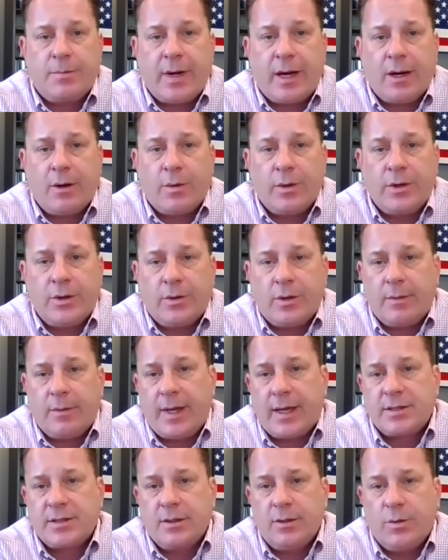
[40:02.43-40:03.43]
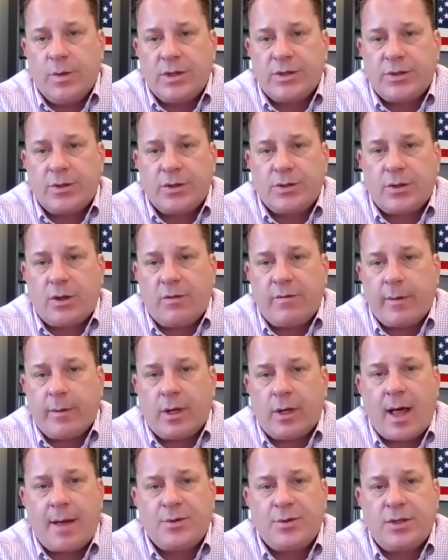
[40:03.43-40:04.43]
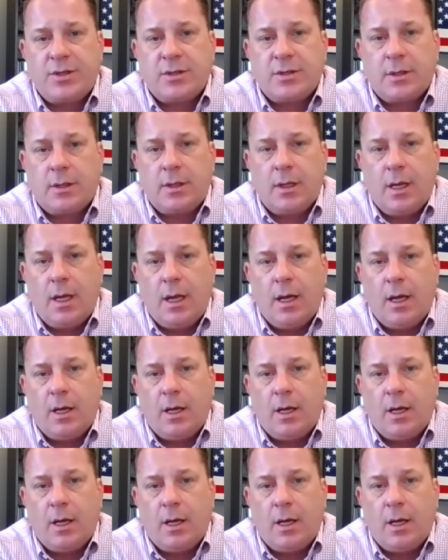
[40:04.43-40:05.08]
Mayor, we're doing our best to research all available options and